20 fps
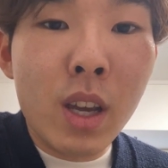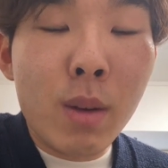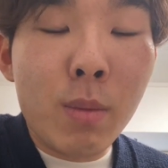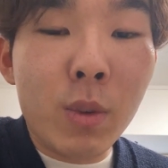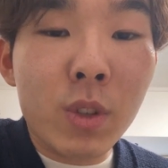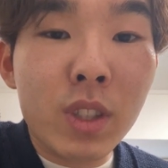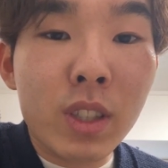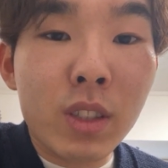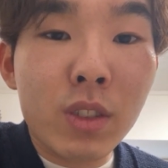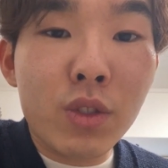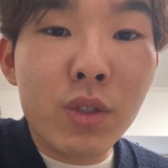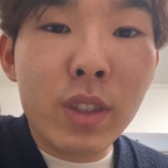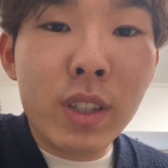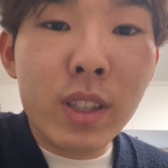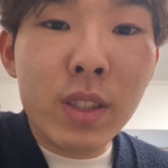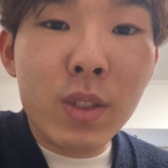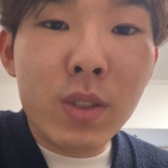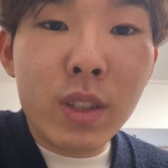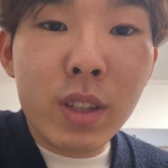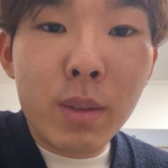More than
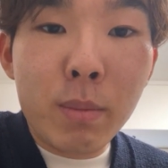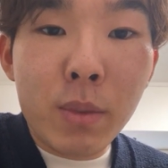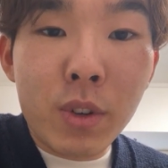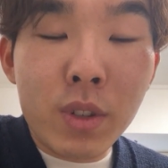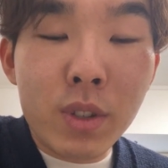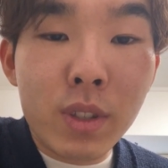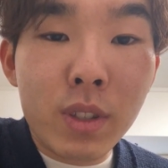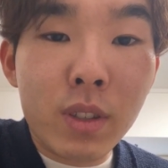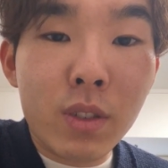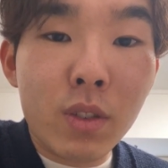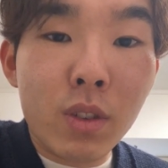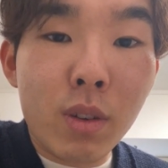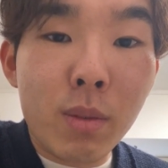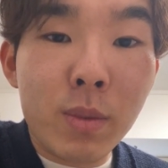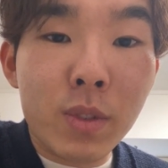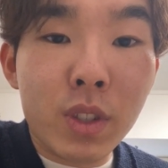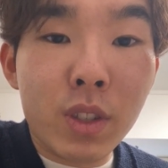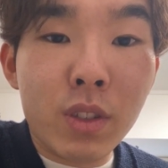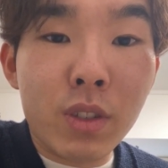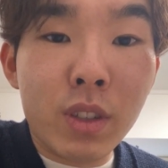23%
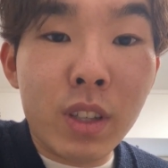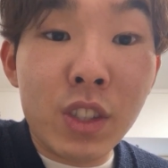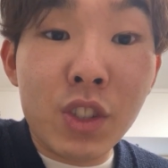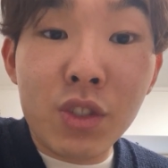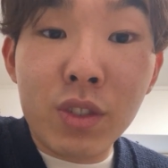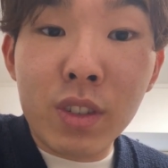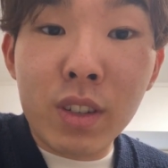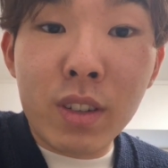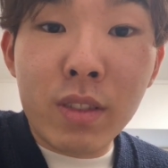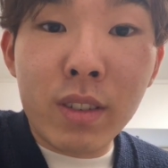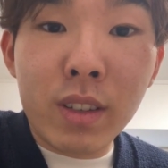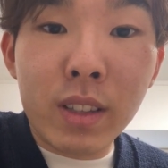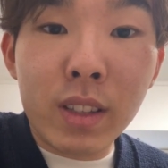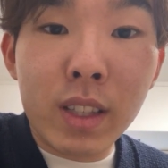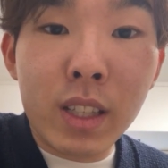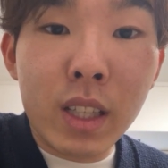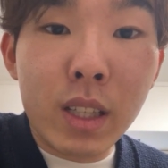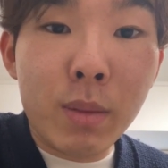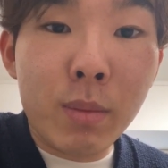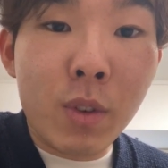of the engineering
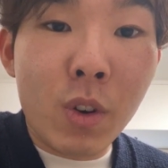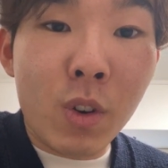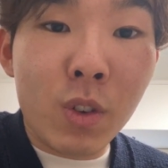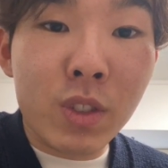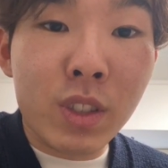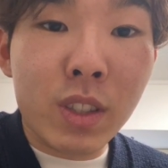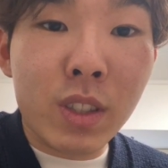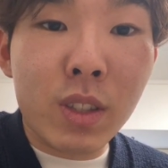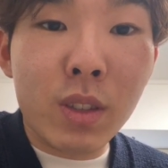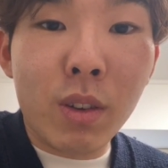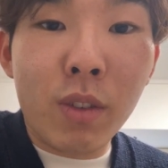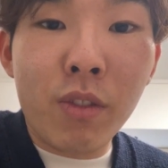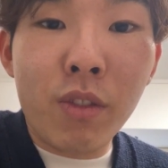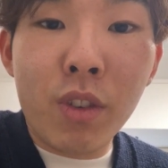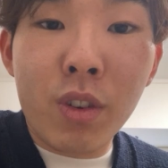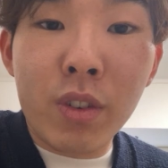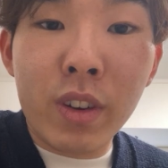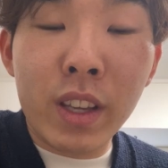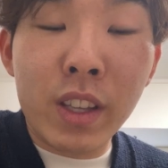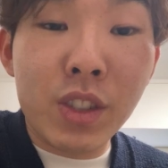team consists of
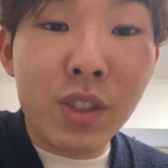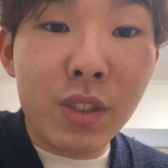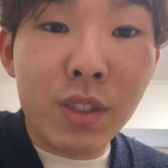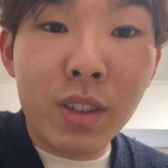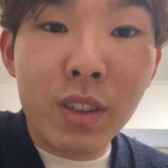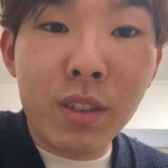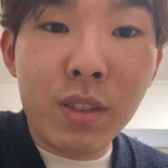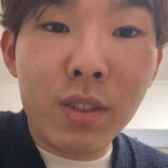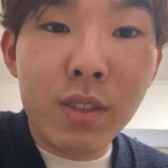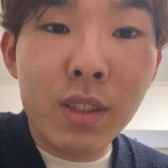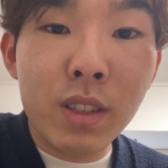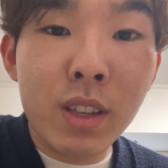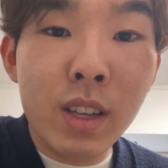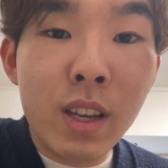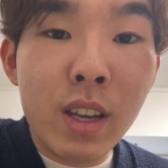foreign engineers,